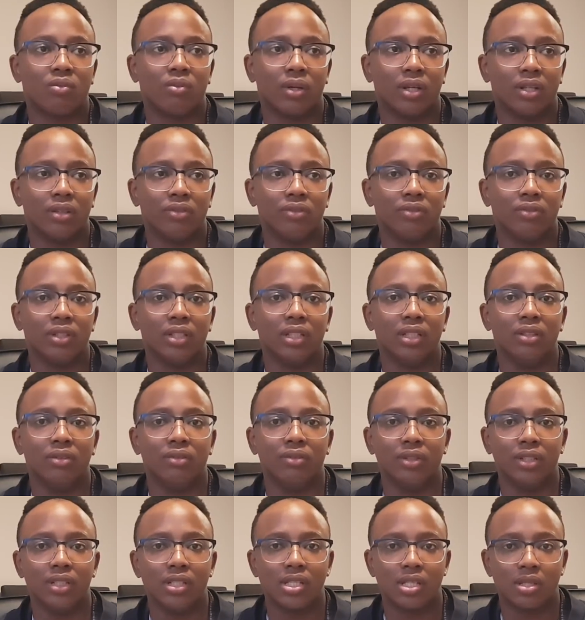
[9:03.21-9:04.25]
what really
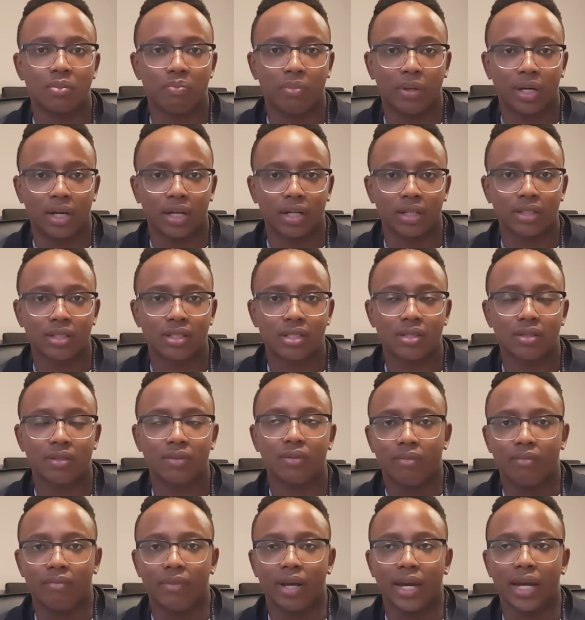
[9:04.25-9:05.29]
re-sparked
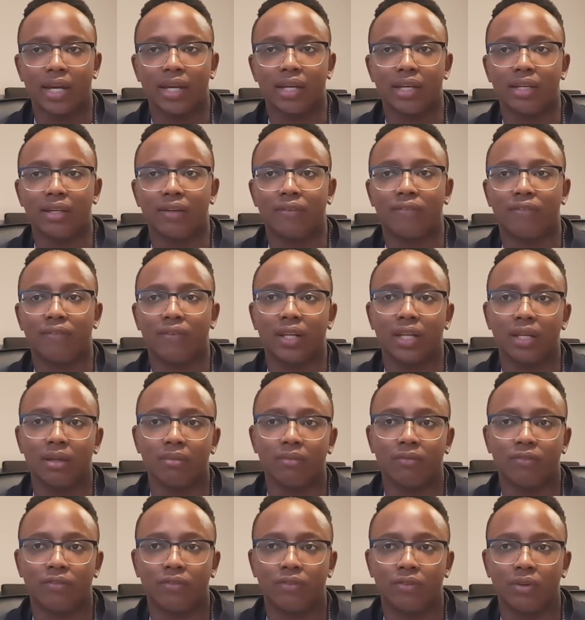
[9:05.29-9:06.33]
my flame
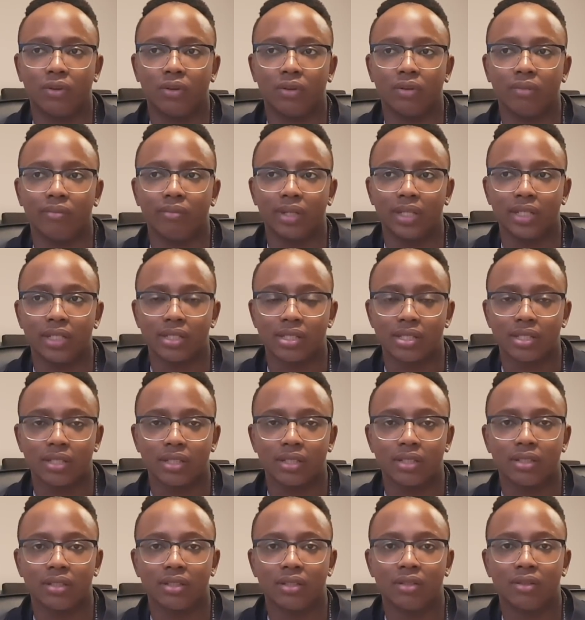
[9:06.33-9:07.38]
for
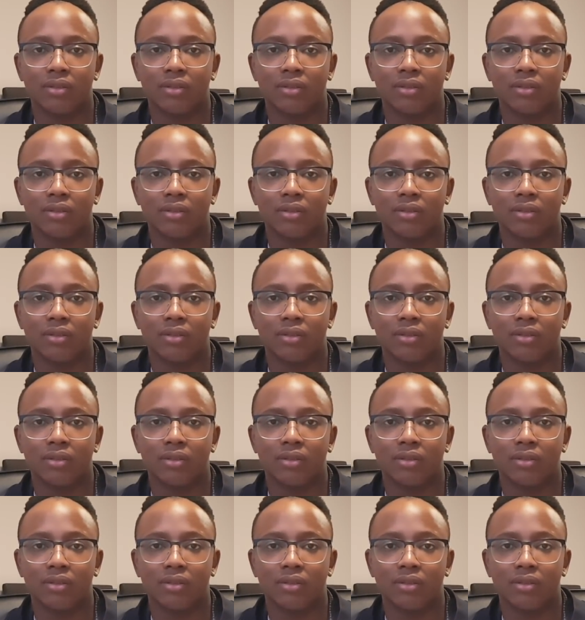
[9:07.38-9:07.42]
medicine,